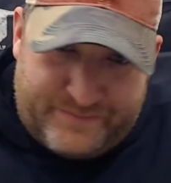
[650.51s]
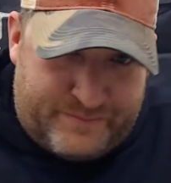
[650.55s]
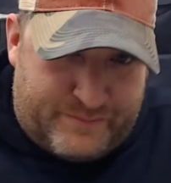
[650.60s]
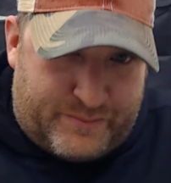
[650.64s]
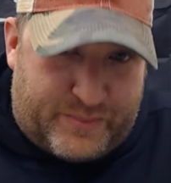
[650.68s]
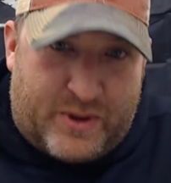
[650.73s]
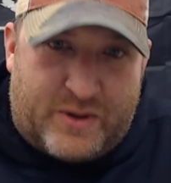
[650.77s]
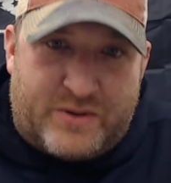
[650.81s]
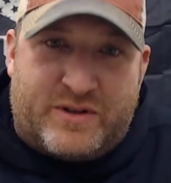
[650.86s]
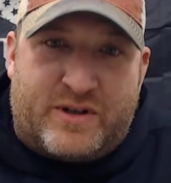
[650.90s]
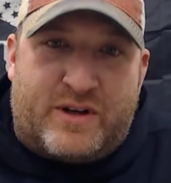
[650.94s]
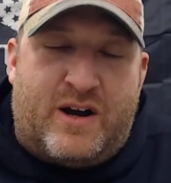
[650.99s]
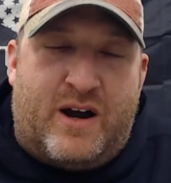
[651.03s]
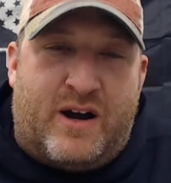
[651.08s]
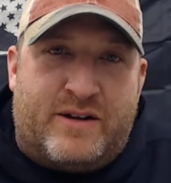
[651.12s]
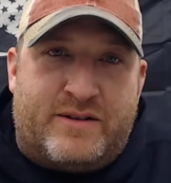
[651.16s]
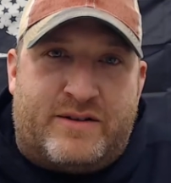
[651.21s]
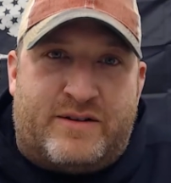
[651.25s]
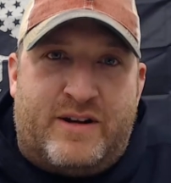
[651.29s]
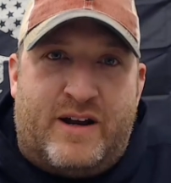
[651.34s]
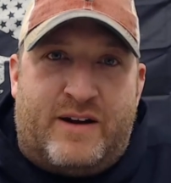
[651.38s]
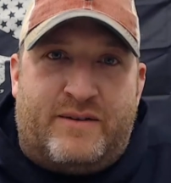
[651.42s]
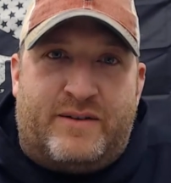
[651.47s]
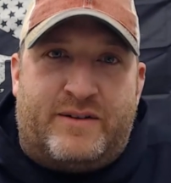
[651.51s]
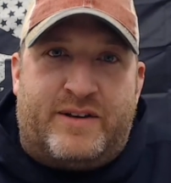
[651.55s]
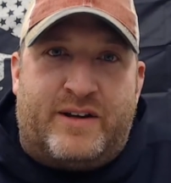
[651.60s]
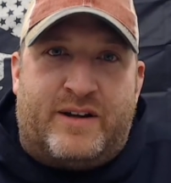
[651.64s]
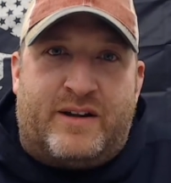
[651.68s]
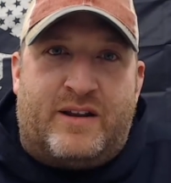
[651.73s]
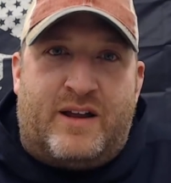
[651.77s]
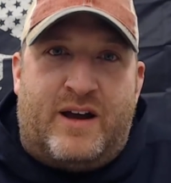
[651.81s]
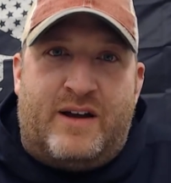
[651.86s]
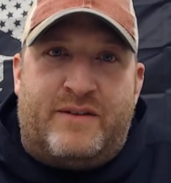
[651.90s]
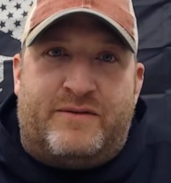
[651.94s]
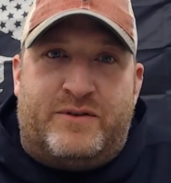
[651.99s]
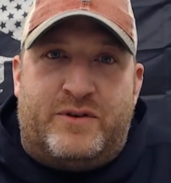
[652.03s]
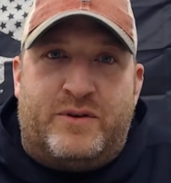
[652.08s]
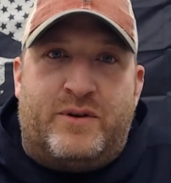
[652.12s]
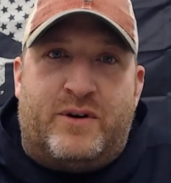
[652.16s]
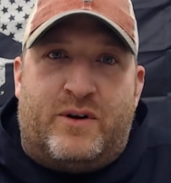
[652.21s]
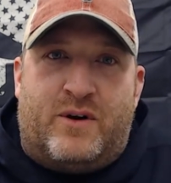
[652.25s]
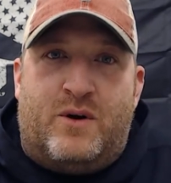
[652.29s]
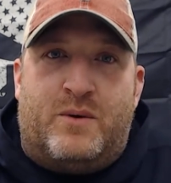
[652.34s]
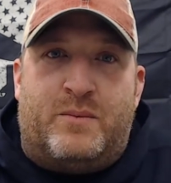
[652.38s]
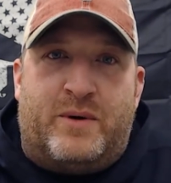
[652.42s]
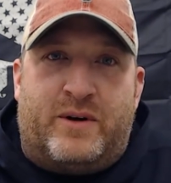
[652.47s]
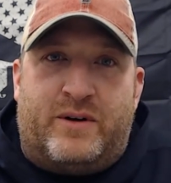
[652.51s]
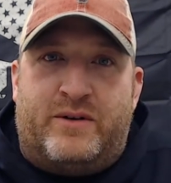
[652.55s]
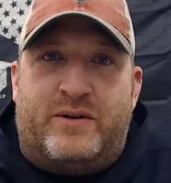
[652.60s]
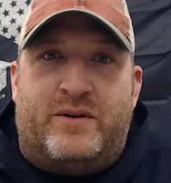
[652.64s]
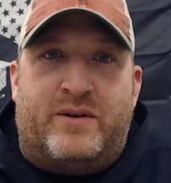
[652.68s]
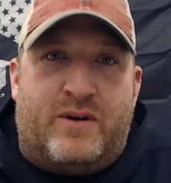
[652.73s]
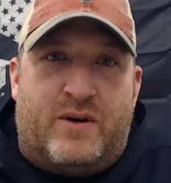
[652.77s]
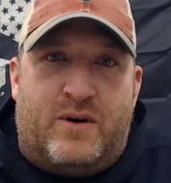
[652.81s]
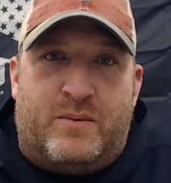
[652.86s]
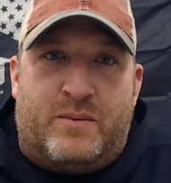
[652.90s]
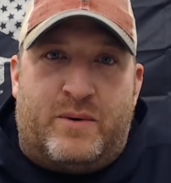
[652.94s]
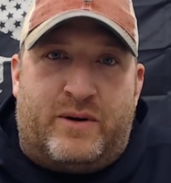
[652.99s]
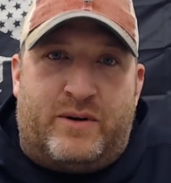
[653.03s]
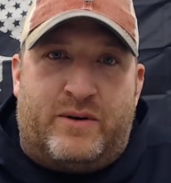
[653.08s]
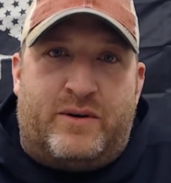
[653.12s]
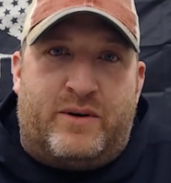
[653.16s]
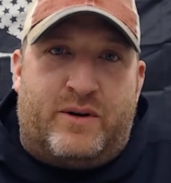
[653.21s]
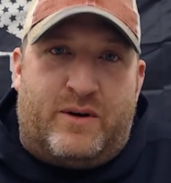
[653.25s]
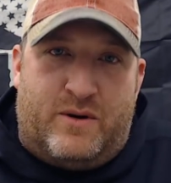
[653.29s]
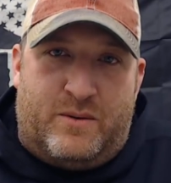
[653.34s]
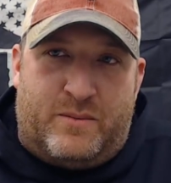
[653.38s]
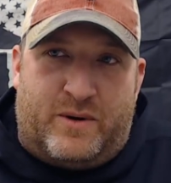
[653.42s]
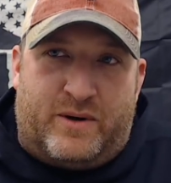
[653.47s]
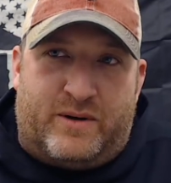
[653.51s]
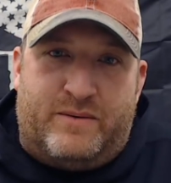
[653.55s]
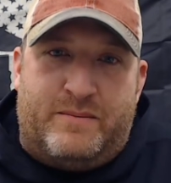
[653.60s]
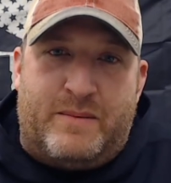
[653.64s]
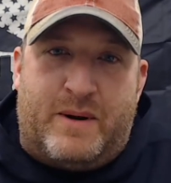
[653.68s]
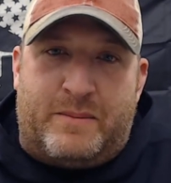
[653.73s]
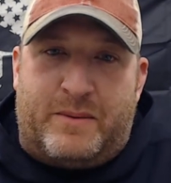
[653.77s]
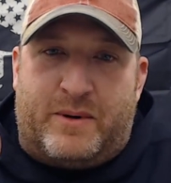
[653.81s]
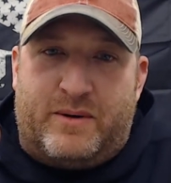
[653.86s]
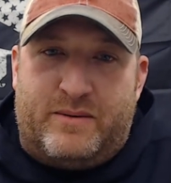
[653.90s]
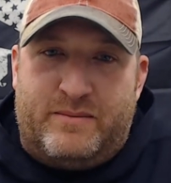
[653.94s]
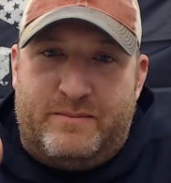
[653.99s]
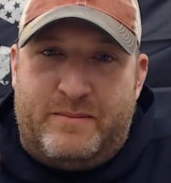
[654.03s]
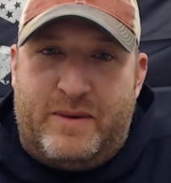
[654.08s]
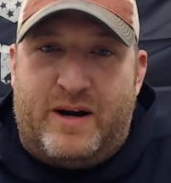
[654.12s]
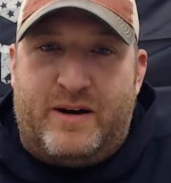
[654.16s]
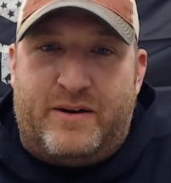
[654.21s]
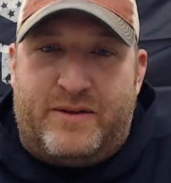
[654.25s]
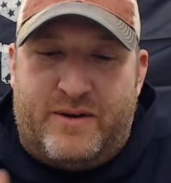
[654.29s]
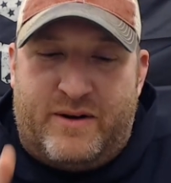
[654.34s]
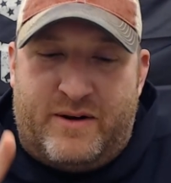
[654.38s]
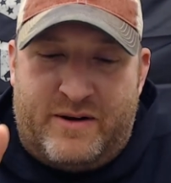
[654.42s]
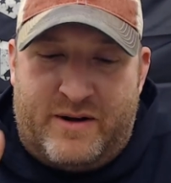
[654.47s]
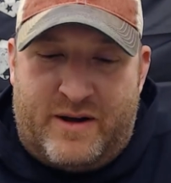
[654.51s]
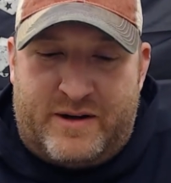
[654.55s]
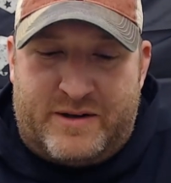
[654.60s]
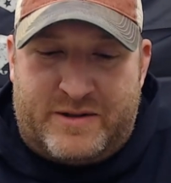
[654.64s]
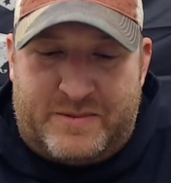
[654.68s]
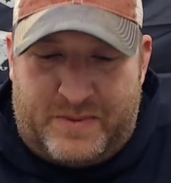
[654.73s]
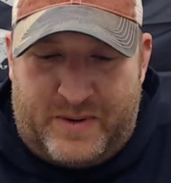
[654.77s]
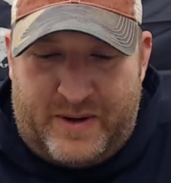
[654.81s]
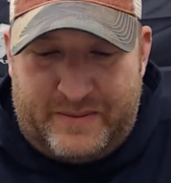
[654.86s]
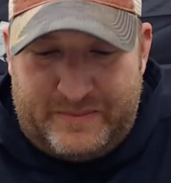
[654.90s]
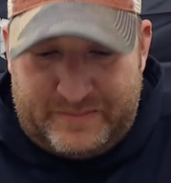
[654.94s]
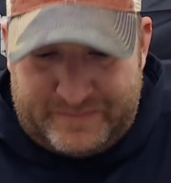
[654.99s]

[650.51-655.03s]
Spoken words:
Pros and cons to everything in life. Do your homework, do your homework, do your homework. Remember, marathon, not a sprint.